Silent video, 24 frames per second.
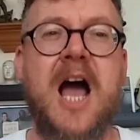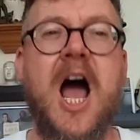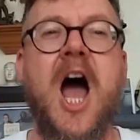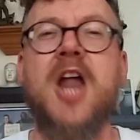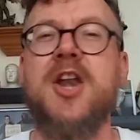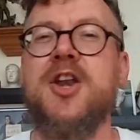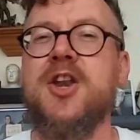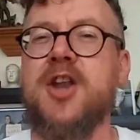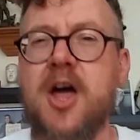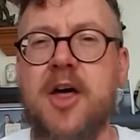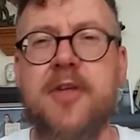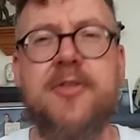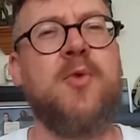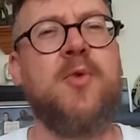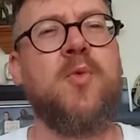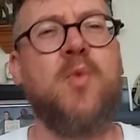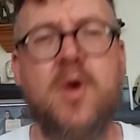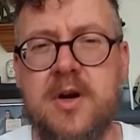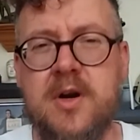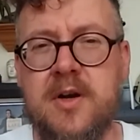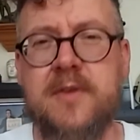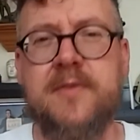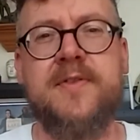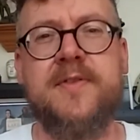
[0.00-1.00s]
another
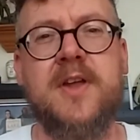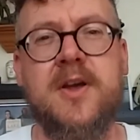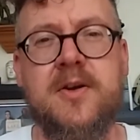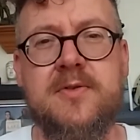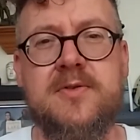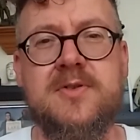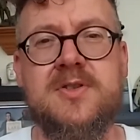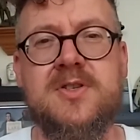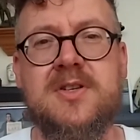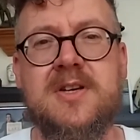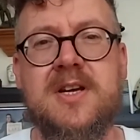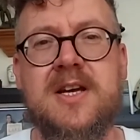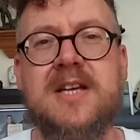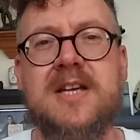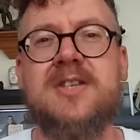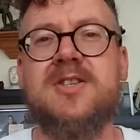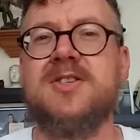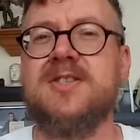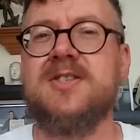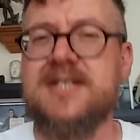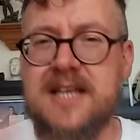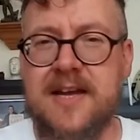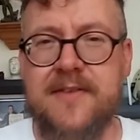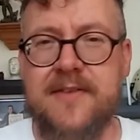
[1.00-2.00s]
one of those
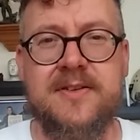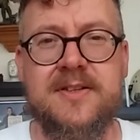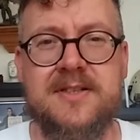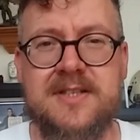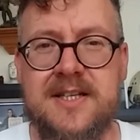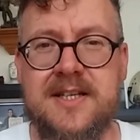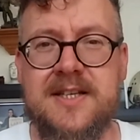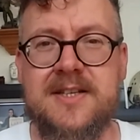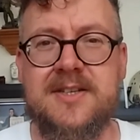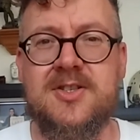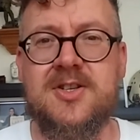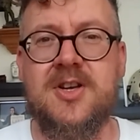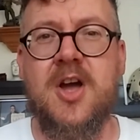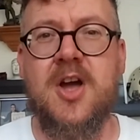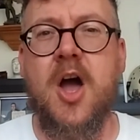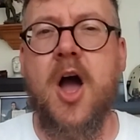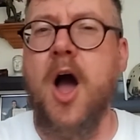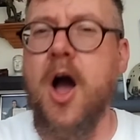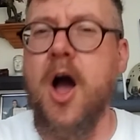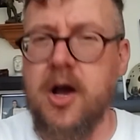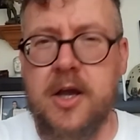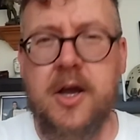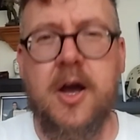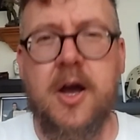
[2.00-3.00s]
70s
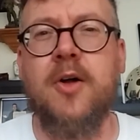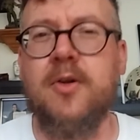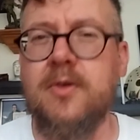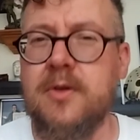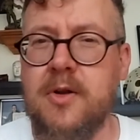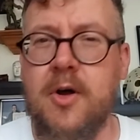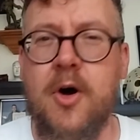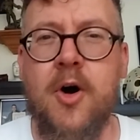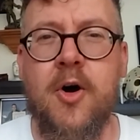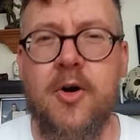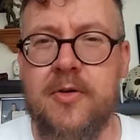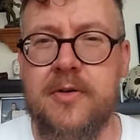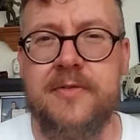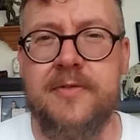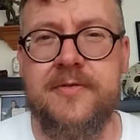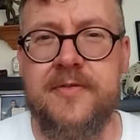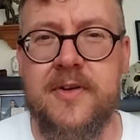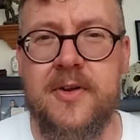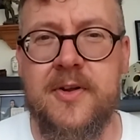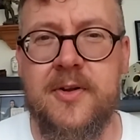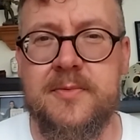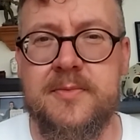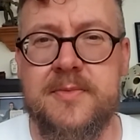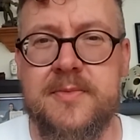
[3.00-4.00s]
occult horror
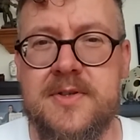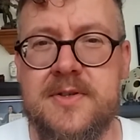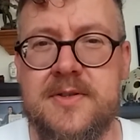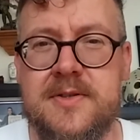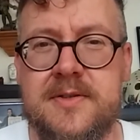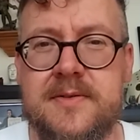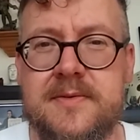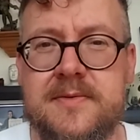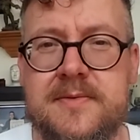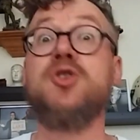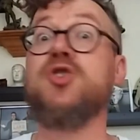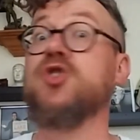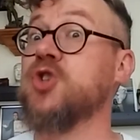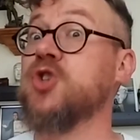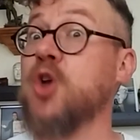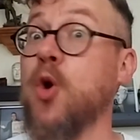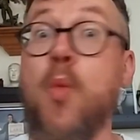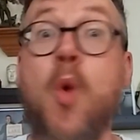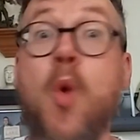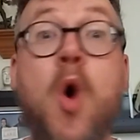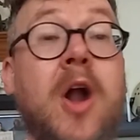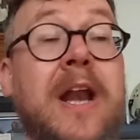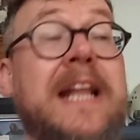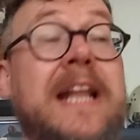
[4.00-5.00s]
films.
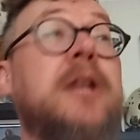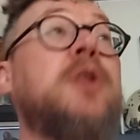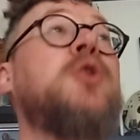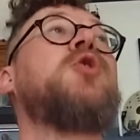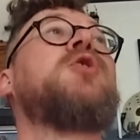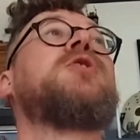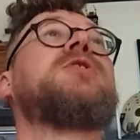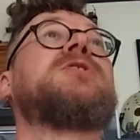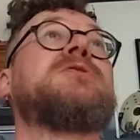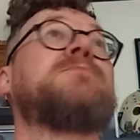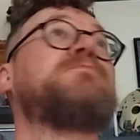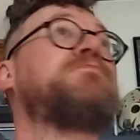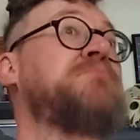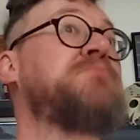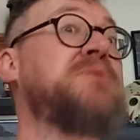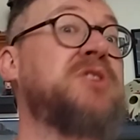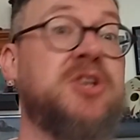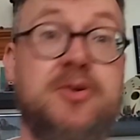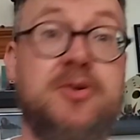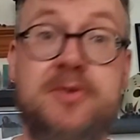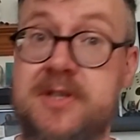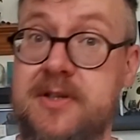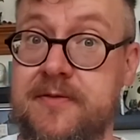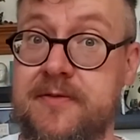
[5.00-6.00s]
So while it looks
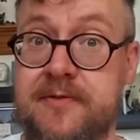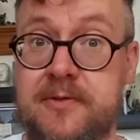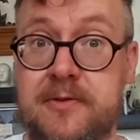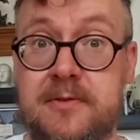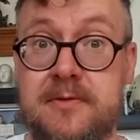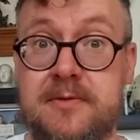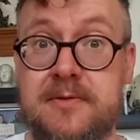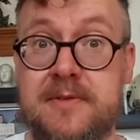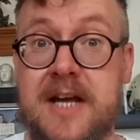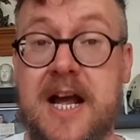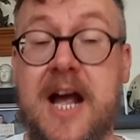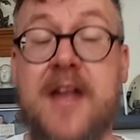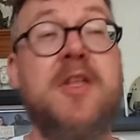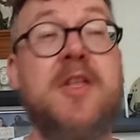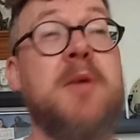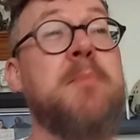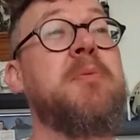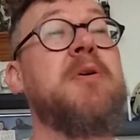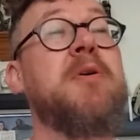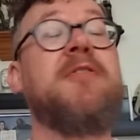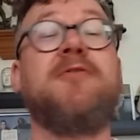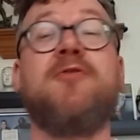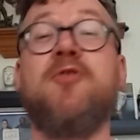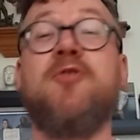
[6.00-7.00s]
beautiful and the
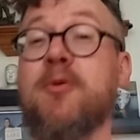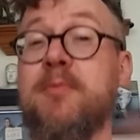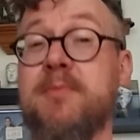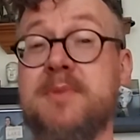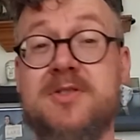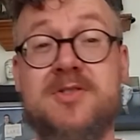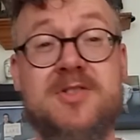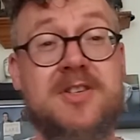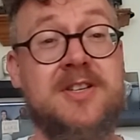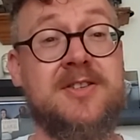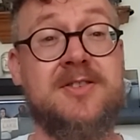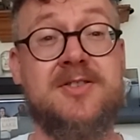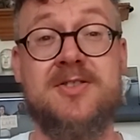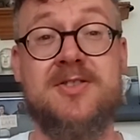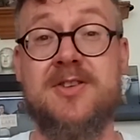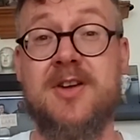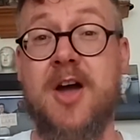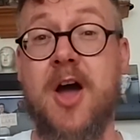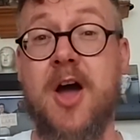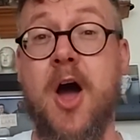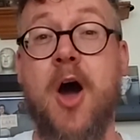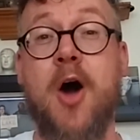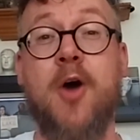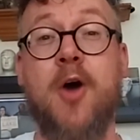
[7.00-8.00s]

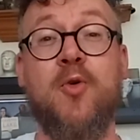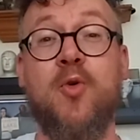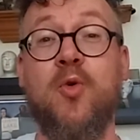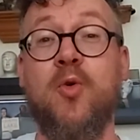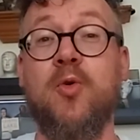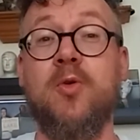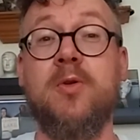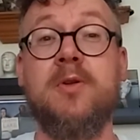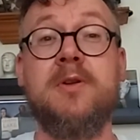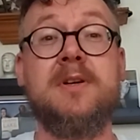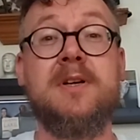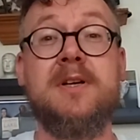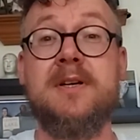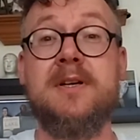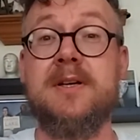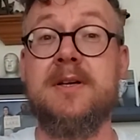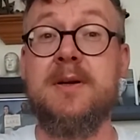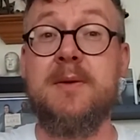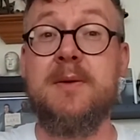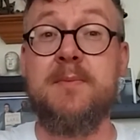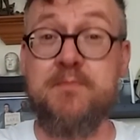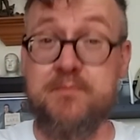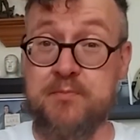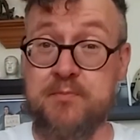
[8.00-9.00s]
performances are all
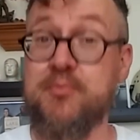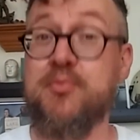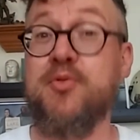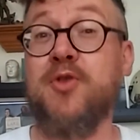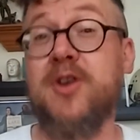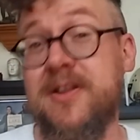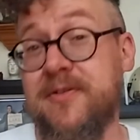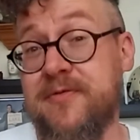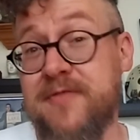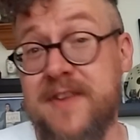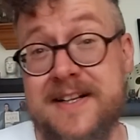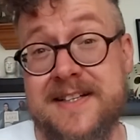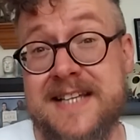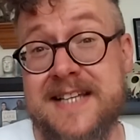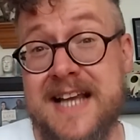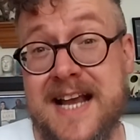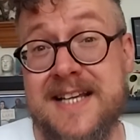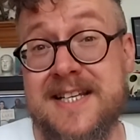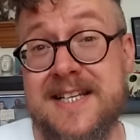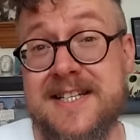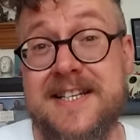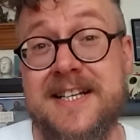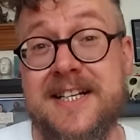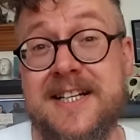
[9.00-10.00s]
pretty
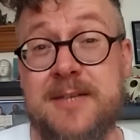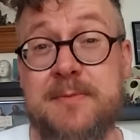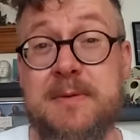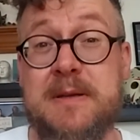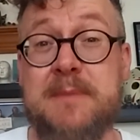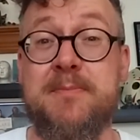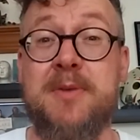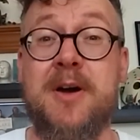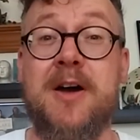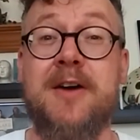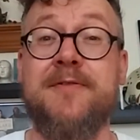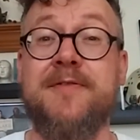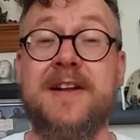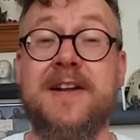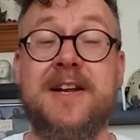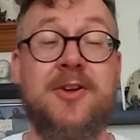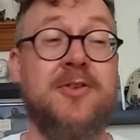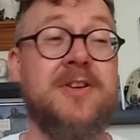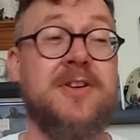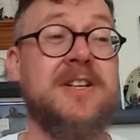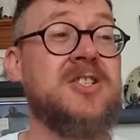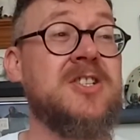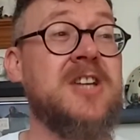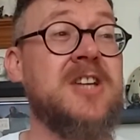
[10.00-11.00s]
fantastic, to be perfectly
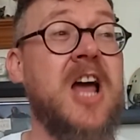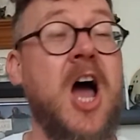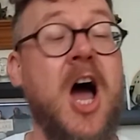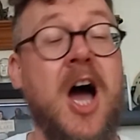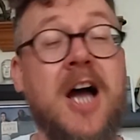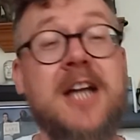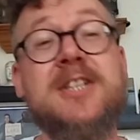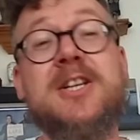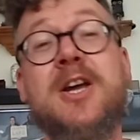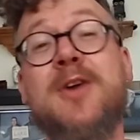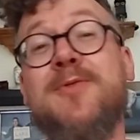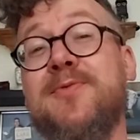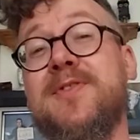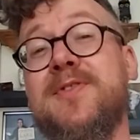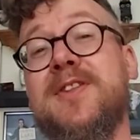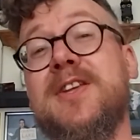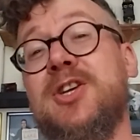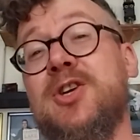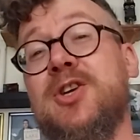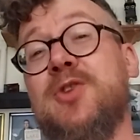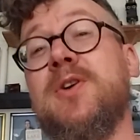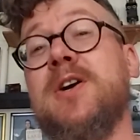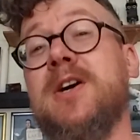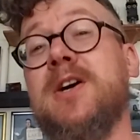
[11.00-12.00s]
honest, I don't
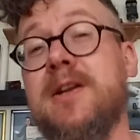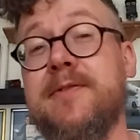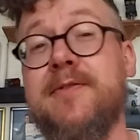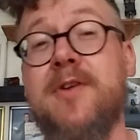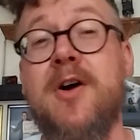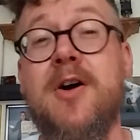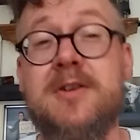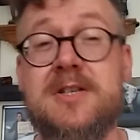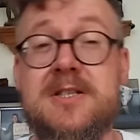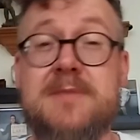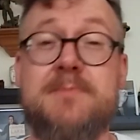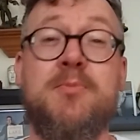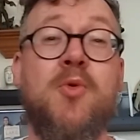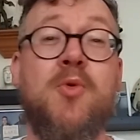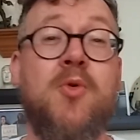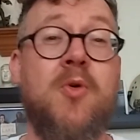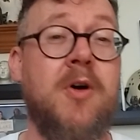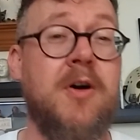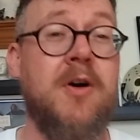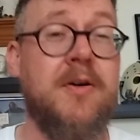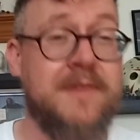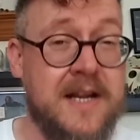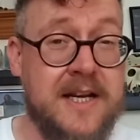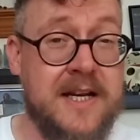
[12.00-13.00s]
think you could have asked
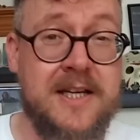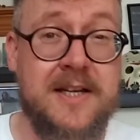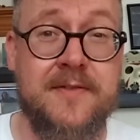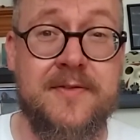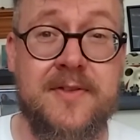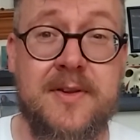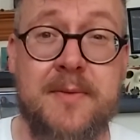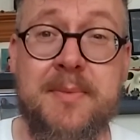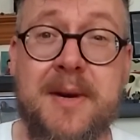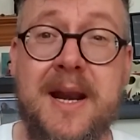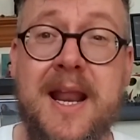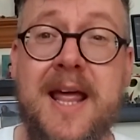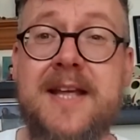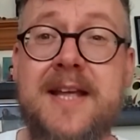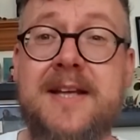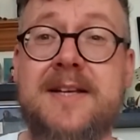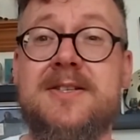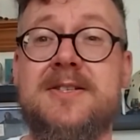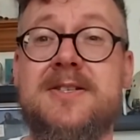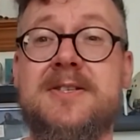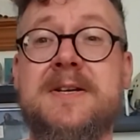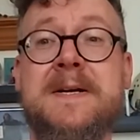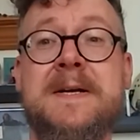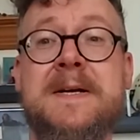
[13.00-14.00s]
more of any of the
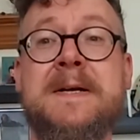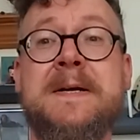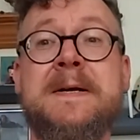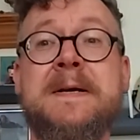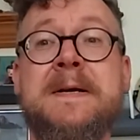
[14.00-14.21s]
players.